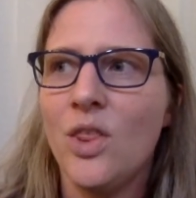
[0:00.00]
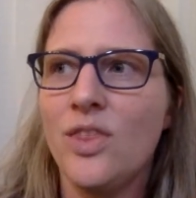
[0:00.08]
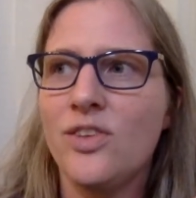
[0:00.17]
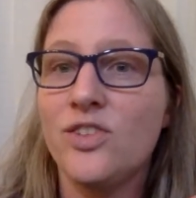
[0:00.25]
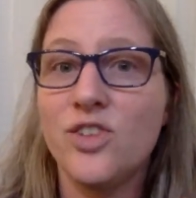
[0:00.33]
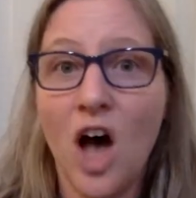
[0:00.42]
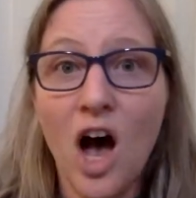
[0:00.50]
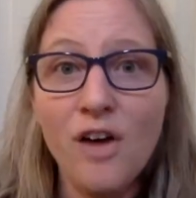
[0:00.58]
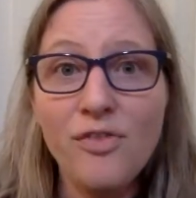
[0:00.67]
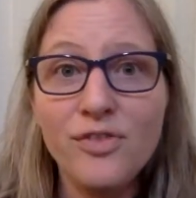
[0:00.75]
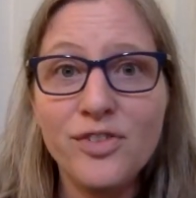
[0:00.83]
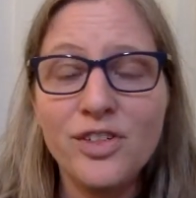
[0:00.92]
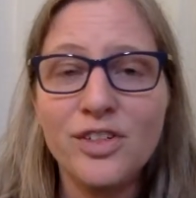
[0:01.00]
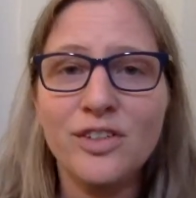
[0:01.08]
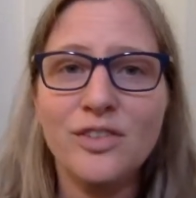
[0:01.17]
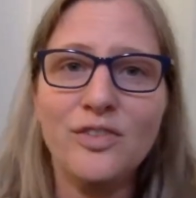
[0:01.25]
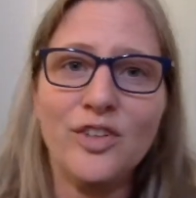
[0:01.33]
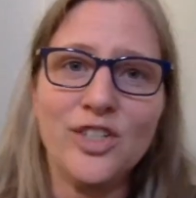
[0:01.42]
soft
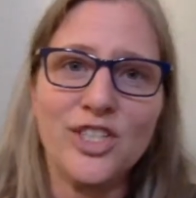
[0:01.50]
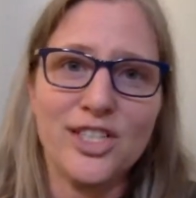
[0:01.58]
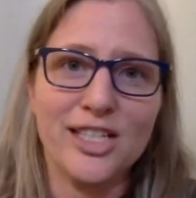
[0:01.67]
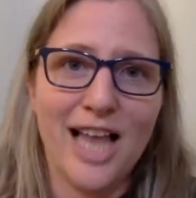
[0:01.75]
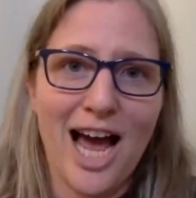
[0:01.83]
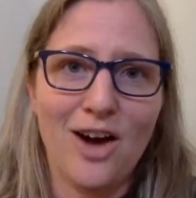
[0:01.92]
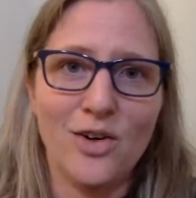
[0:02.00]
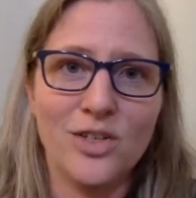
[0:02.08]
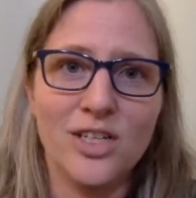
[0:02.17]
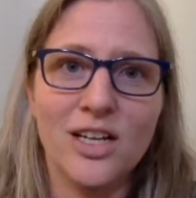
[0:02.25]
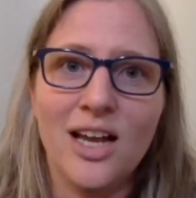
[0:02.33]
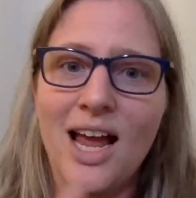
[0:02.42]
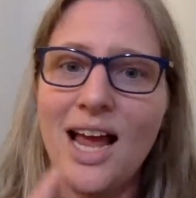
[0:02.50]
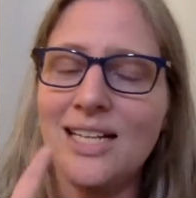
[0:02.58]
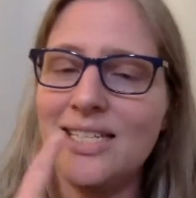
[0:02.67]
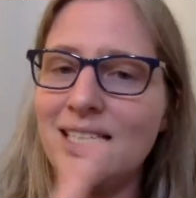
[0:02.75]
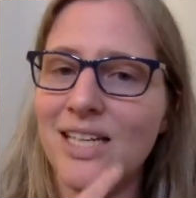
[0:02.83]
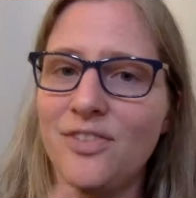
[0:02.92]
versus loud, and
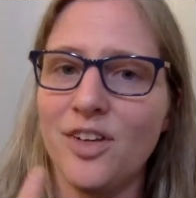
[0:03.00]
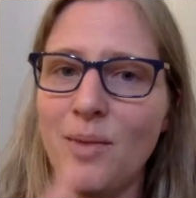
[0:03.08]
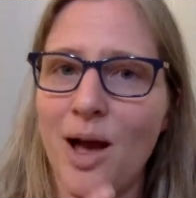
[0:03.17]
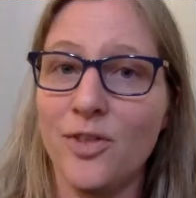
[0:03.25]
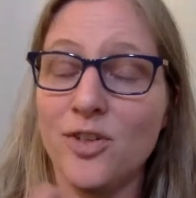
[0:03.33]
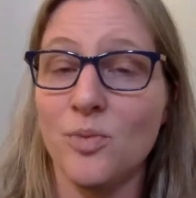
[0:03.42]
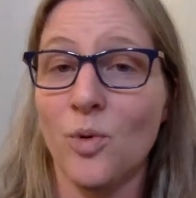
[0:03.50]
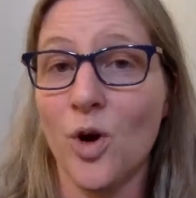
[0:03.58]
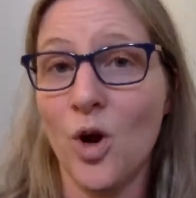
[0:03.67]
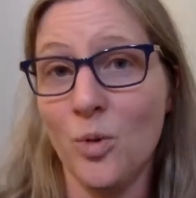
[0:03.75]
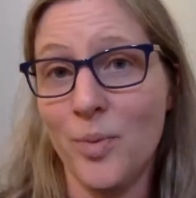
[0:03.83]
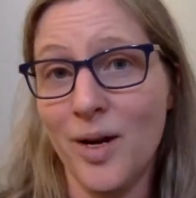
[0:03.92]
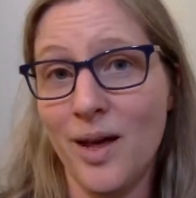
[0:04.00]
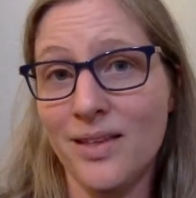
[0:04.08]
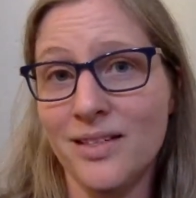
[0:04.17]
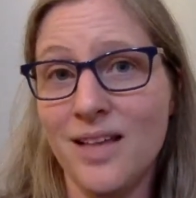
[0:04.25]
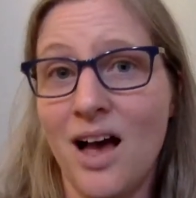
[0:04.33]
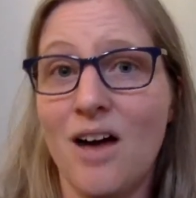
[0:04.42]
see if their mouth is more open on the
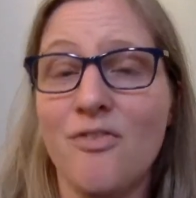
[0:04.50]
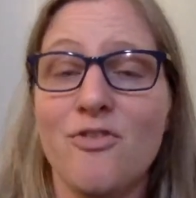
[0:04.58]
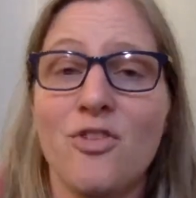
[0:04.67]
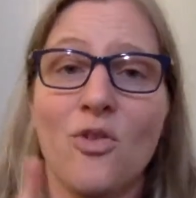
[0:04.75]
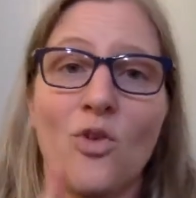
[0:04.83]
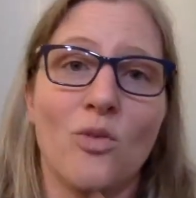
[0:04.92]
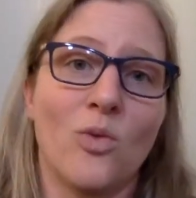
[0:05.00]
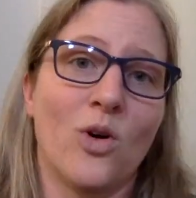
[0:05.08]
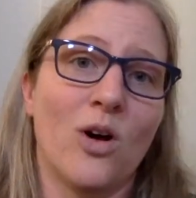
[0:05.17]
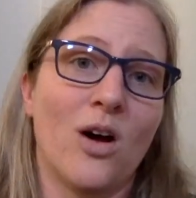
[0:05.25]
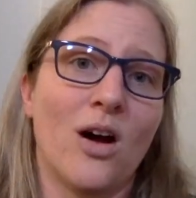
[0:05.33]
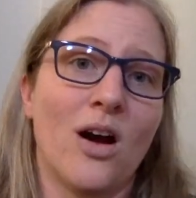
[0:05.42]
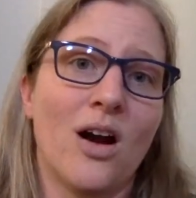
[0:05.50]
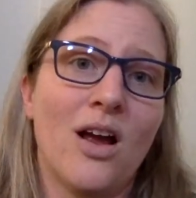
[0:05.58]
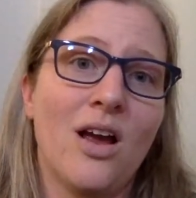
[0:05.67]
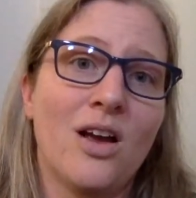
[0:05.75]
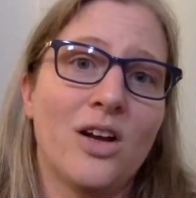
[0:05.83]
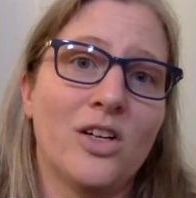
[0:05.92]
soft or more
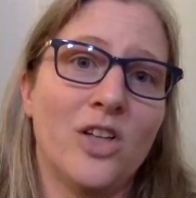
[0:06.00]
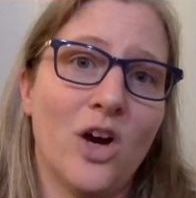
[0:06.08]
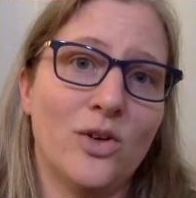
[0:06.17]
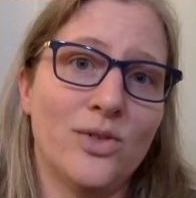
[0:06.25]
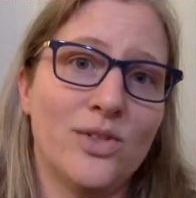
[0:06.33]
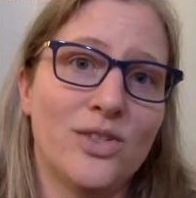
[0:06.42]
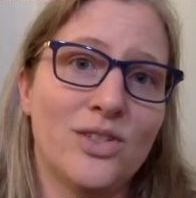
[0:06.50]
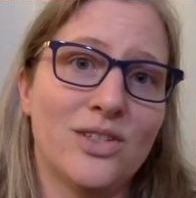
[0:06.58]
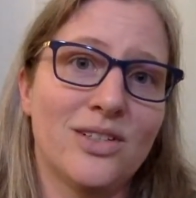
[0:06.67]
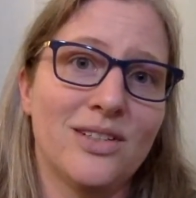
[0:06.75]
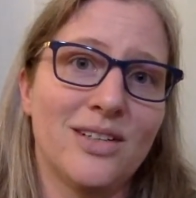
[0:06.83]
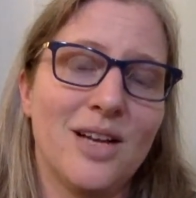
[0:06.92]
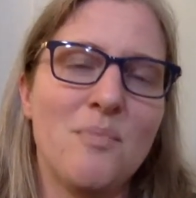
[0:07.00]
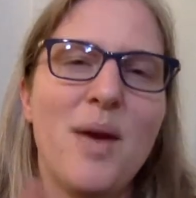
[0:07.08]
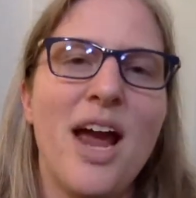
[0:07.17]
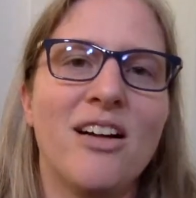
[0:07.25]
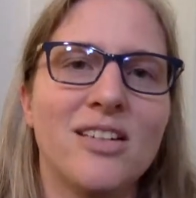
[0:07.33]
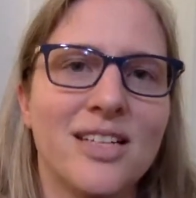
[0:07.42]
closed
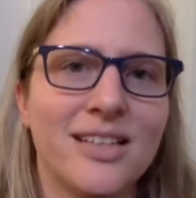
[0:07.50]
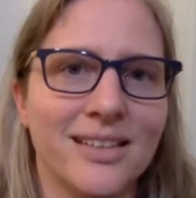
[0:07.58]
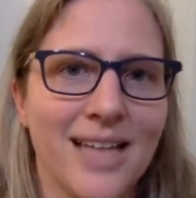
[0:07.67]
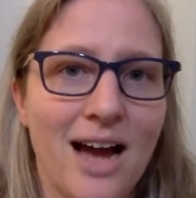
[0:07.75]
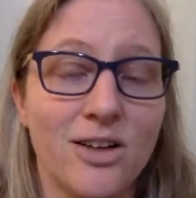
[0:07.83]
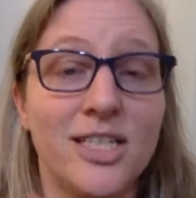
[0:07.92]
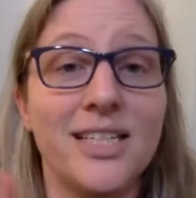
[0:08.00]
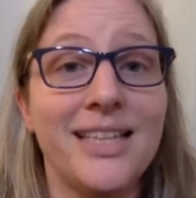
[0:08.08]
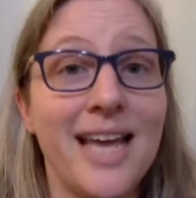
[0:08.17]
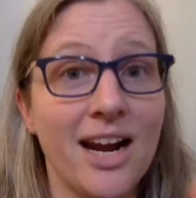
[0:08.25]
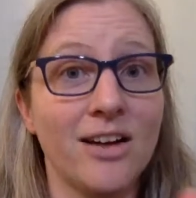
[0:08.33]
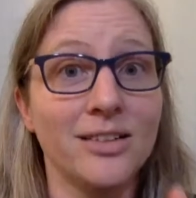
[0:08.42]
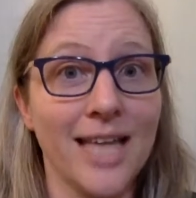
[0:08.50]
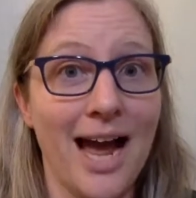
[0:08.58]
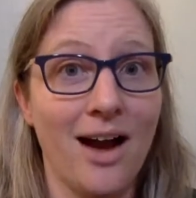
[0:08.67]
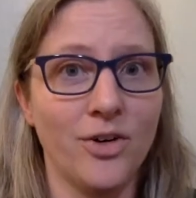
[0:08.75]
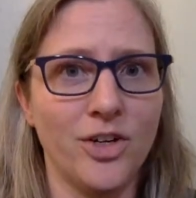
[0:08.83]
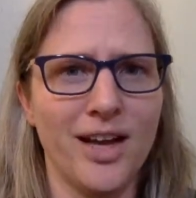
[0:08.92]
compared to the loud, to their
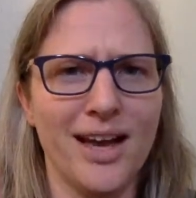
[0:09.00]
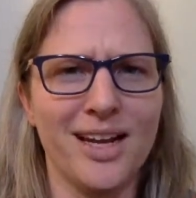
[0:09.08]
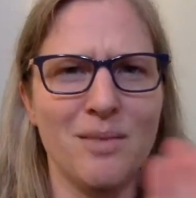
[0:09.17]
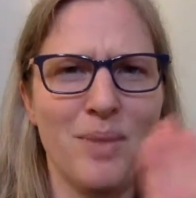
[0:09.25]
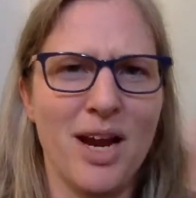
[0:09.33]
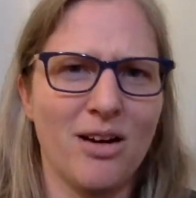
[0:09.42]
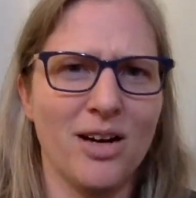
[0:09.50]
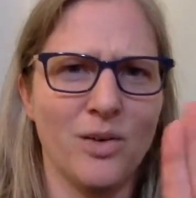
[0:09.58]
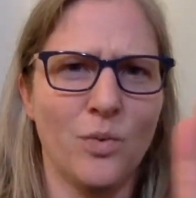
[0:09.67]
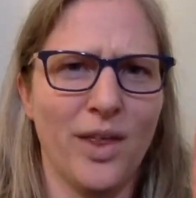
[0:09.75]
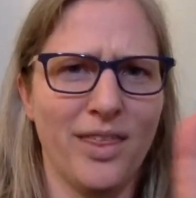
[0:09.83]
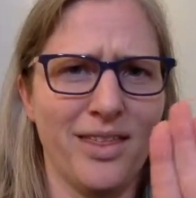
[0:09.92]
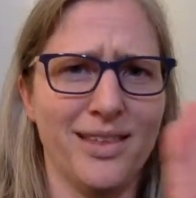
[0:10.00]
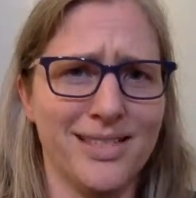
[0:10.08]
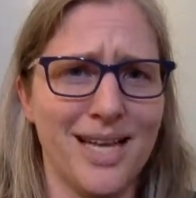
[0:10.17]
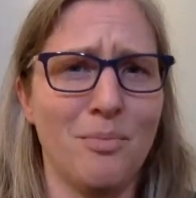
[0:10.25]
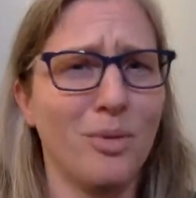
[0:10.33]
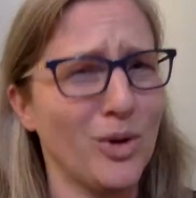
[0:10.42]
loud. You got to compare it within the
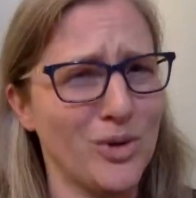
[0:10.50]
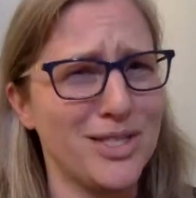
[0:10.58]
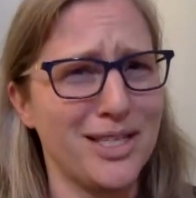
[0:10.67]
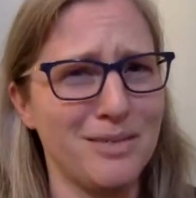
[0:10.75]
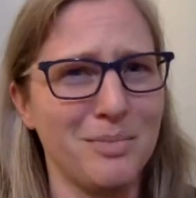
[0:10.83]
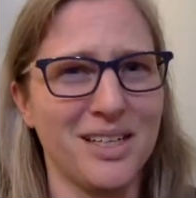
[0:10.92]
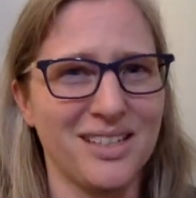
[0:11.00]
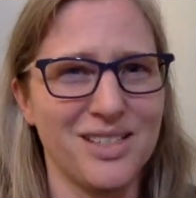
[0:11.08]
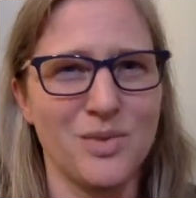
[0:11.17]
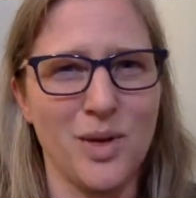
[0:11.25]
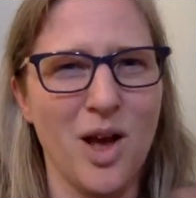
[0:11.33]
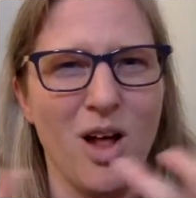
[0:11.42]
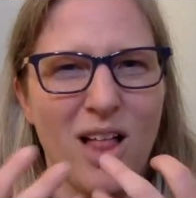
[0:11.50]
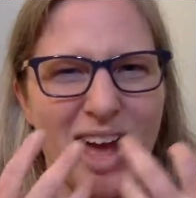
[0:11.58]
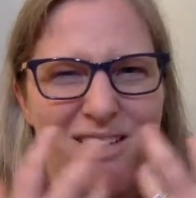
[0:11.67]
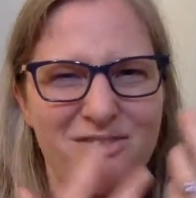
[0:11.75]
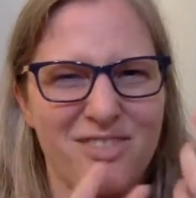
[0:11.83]
same person because we all have